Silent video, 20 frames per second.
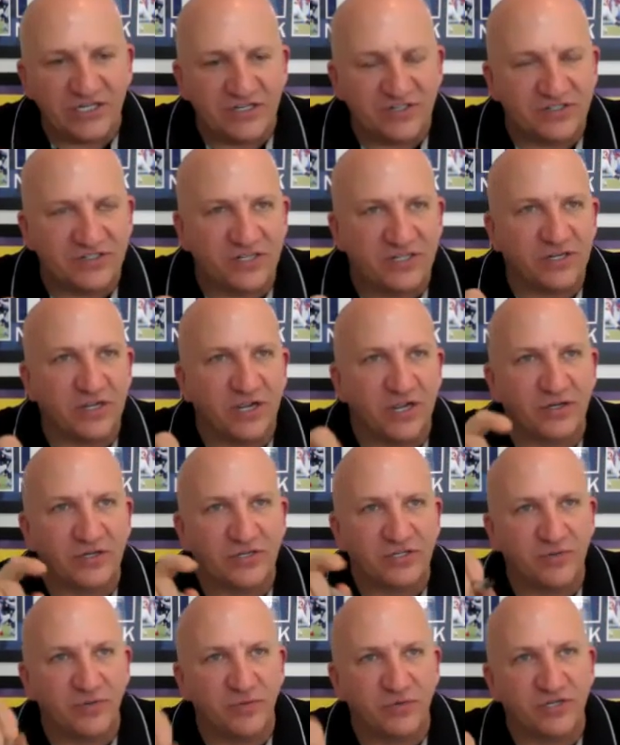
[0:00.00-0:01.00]

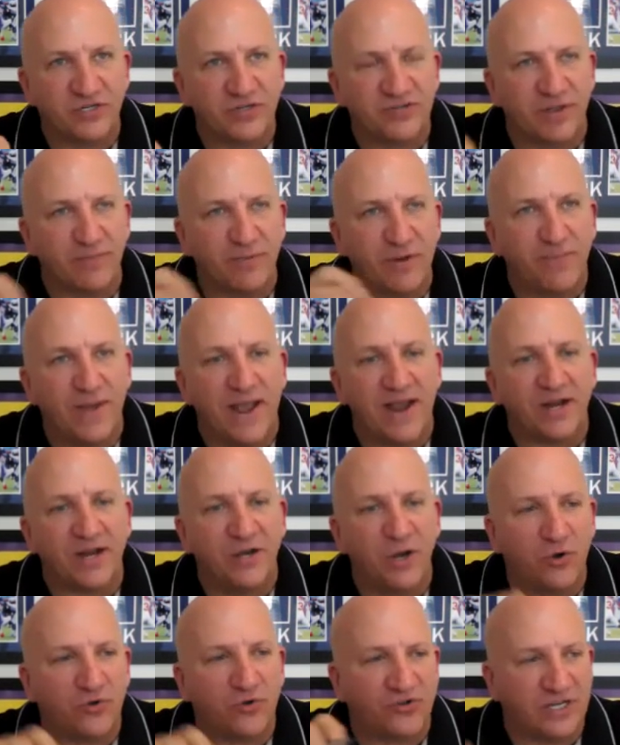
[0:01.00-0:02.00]
sent me back a
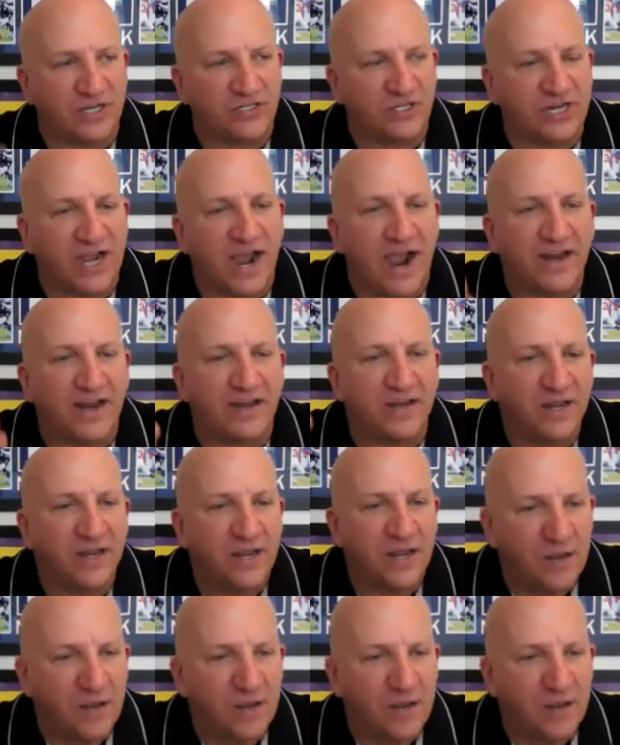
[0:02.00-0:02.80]
note saying she got it.